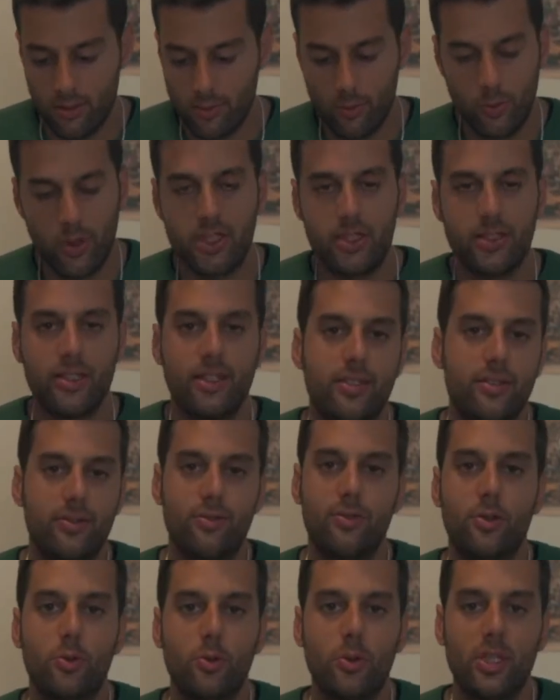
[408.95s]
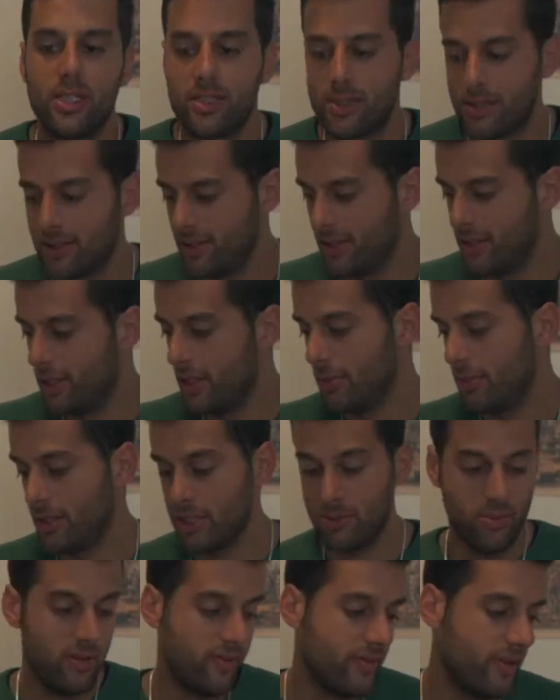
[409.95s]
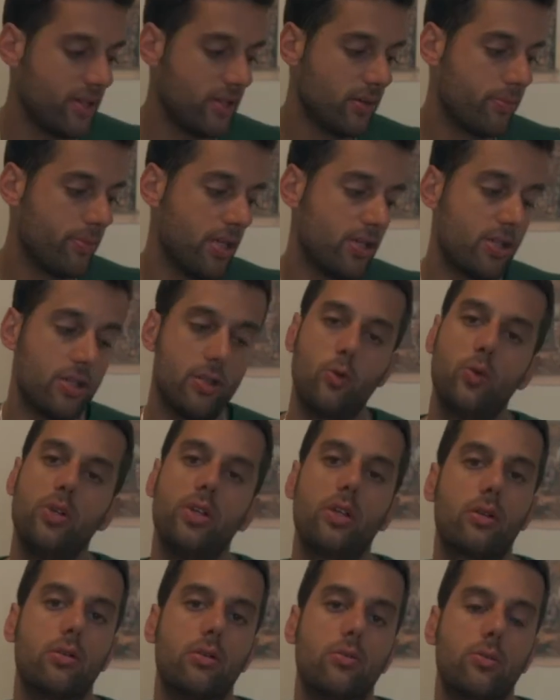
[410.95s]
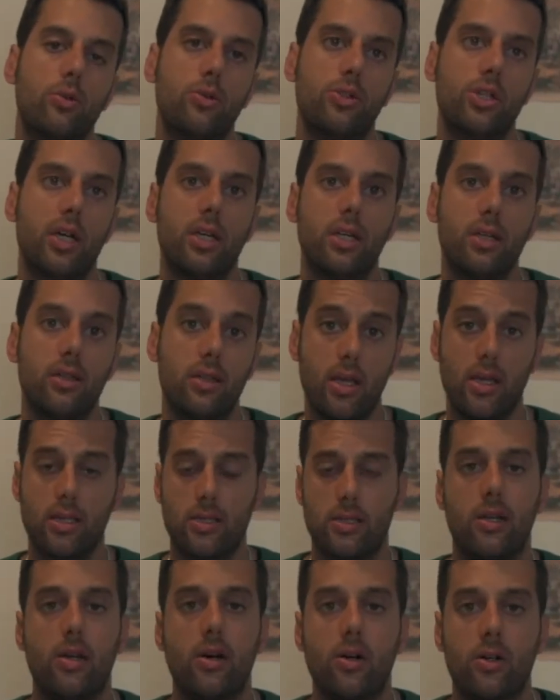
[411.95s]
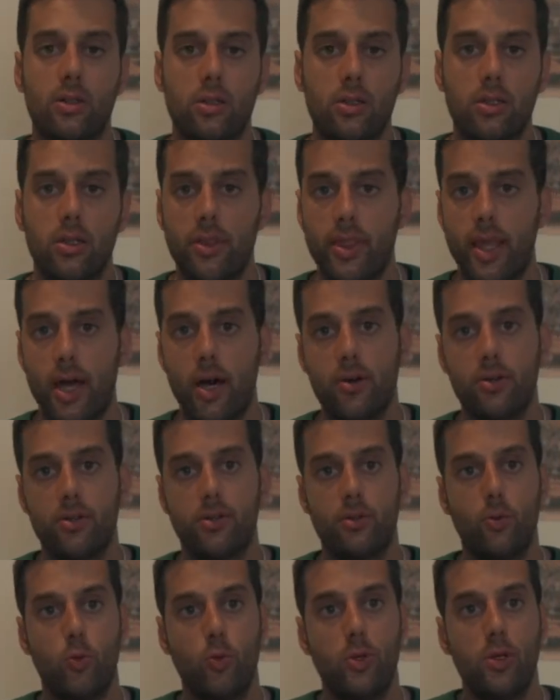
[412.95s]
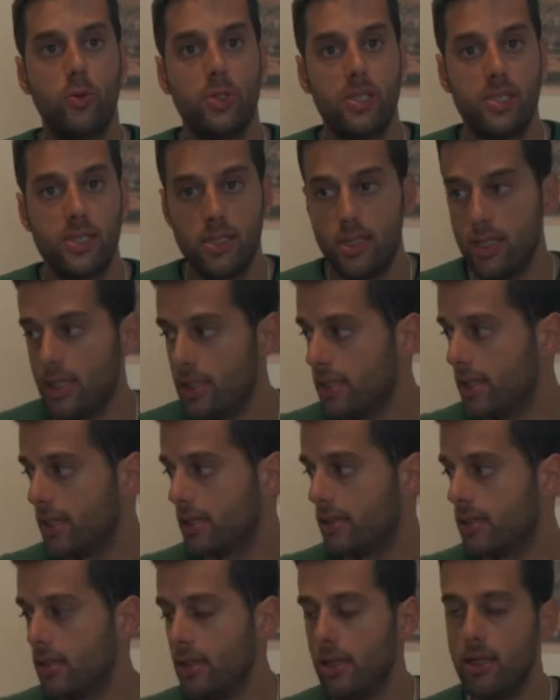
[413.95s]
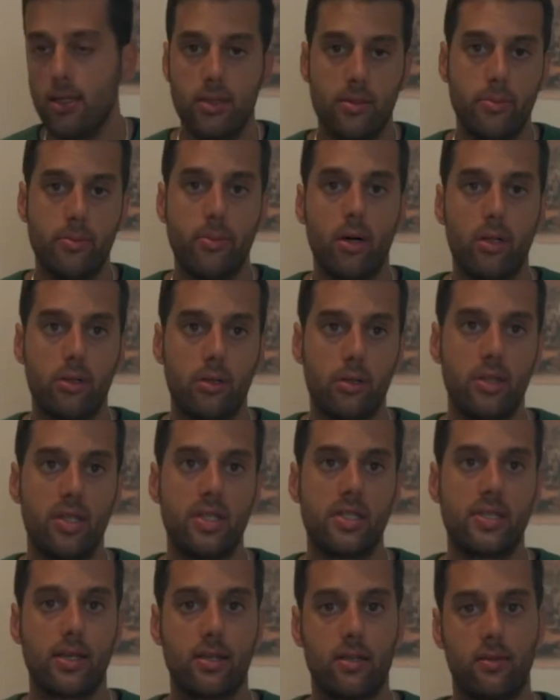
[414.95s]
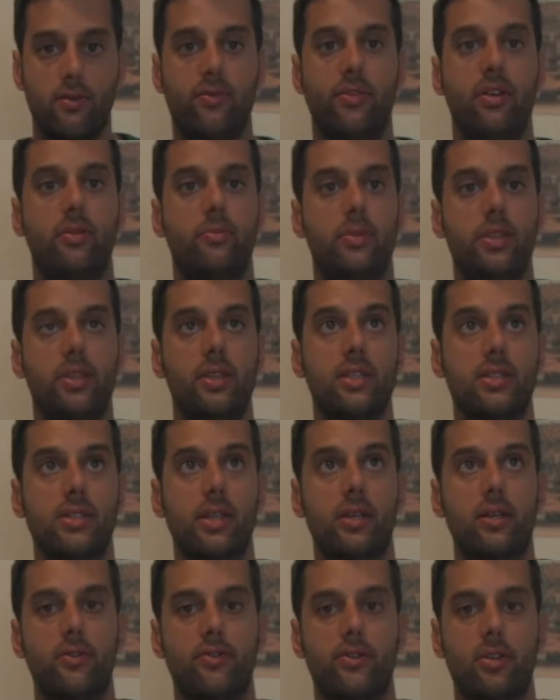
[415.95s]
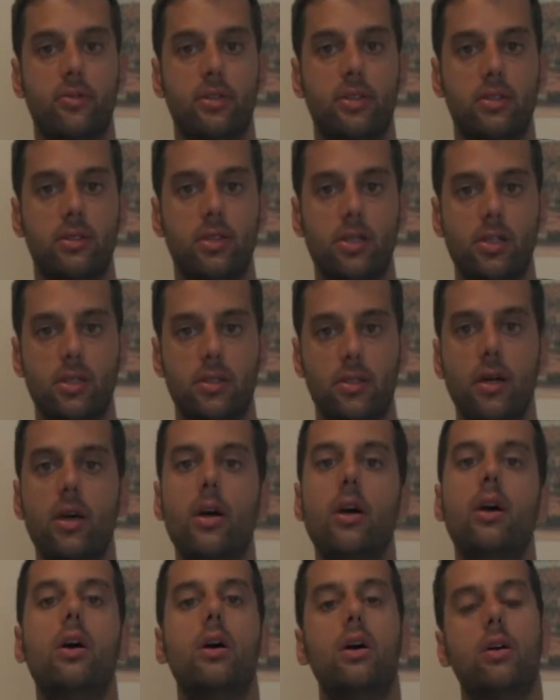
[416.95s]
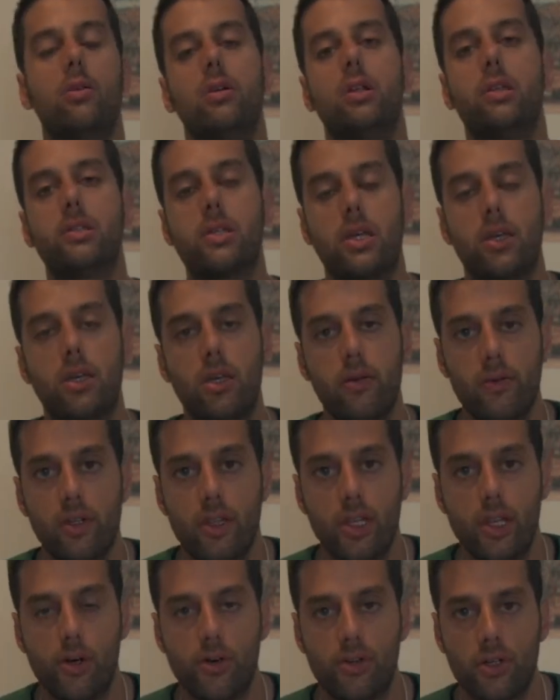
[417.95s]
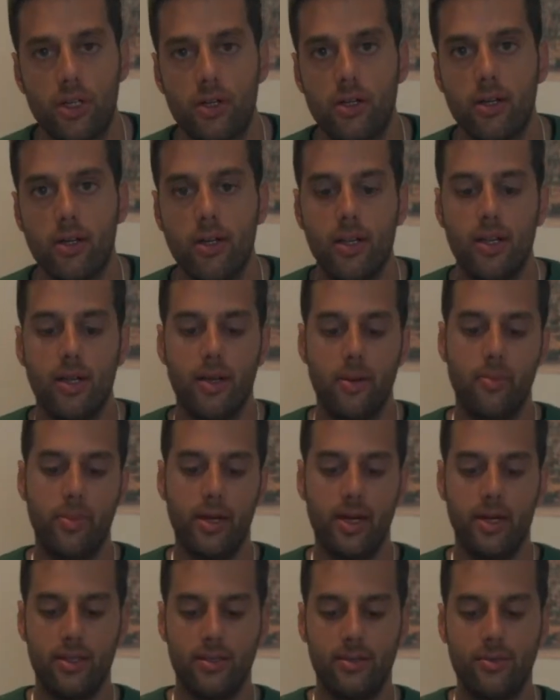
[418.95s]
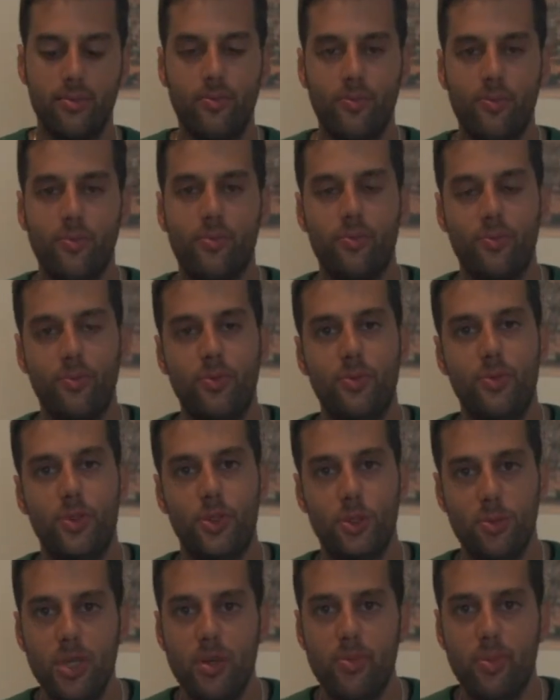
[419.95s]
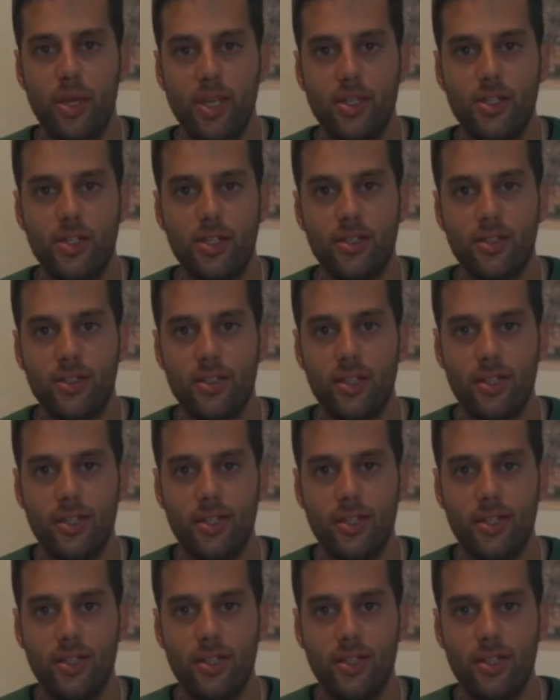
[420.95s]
wait another 4 weeks. Must be very patient with the kombucha, it takes long. Now we will see that in the bottle the second fermentation will take even longer. But to be patient,